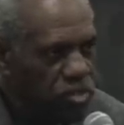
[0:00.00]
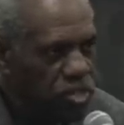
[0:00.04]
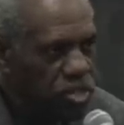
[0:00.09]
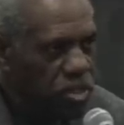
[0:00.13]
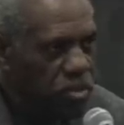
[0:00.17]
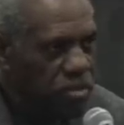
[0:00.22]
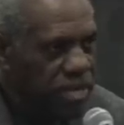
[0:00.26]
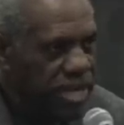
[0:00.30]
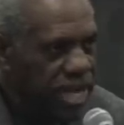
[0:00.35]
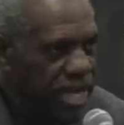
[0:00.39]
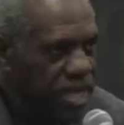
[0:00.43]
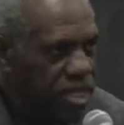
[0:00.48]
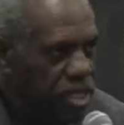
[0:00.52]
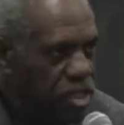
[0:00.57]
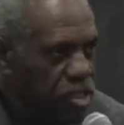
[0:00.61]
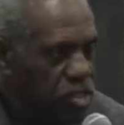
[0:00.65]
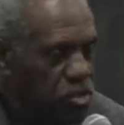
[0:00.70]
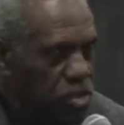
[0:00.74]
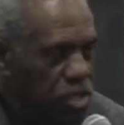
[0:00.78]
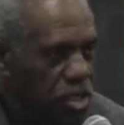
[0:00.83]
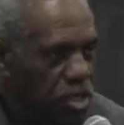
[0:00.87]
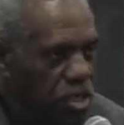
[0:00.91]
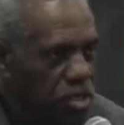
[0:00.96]
for some
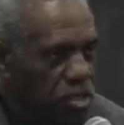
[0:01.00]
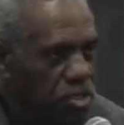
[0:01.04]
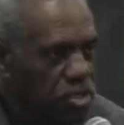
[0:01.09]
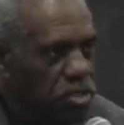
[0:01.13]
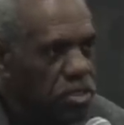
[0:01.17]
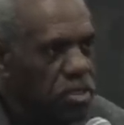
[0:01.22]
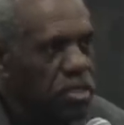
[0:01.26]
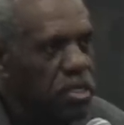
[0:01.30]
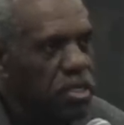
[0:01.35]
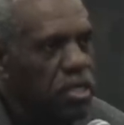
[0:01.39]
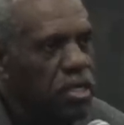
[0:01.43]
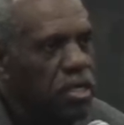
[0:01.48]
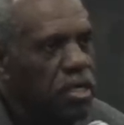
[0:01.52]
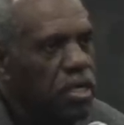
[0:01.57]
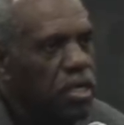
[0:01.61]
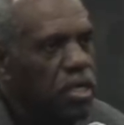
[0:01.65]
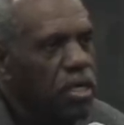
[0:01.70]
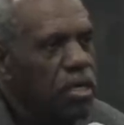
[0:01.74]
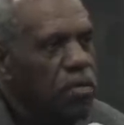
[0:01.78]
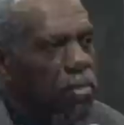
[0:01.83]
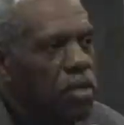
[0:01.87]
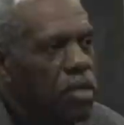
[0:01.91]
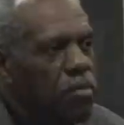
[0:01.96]
92 years.
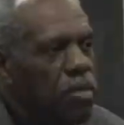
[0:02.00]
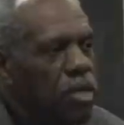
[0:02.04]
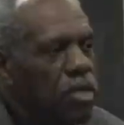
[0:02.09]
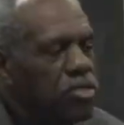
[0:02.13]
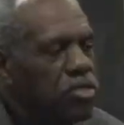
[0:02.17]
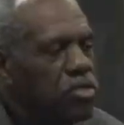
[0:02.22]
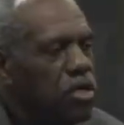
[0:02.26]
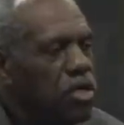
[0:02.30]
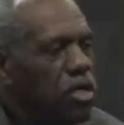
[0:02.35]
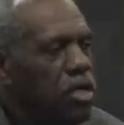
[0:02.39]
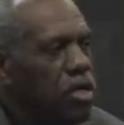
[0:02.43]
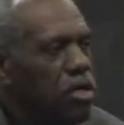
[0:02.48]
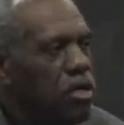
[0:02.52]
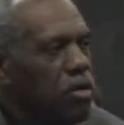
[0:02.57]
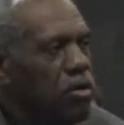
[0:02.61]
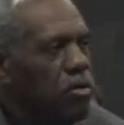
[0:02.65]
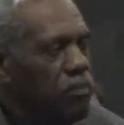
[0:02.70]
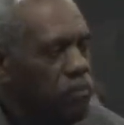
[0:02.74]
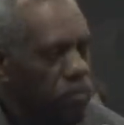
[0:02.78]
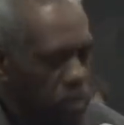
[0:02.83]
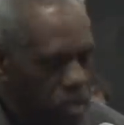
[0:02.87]
But I'm also here